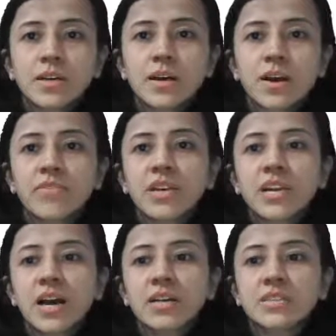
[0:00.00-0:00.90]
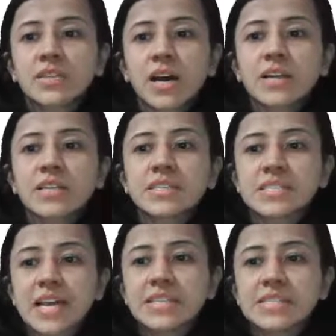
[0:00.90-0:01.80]
our lungs are
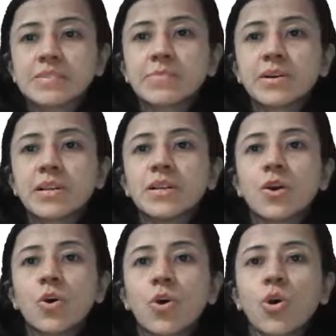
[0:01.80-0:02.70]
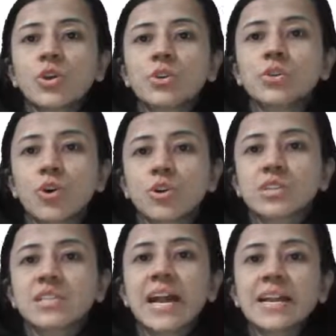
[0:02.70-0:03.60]
distensible or not.
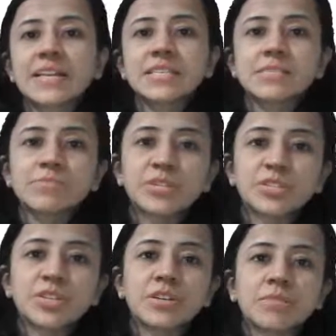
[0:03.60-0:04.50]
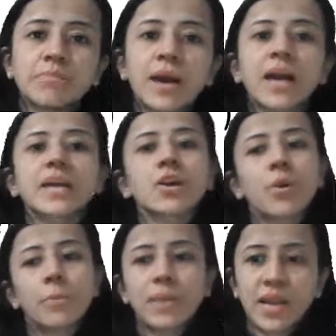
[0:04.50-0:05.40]
That is measured by
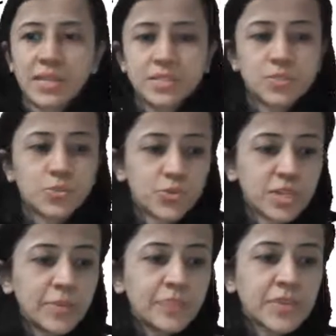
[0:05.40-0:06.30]
compliance. Okay?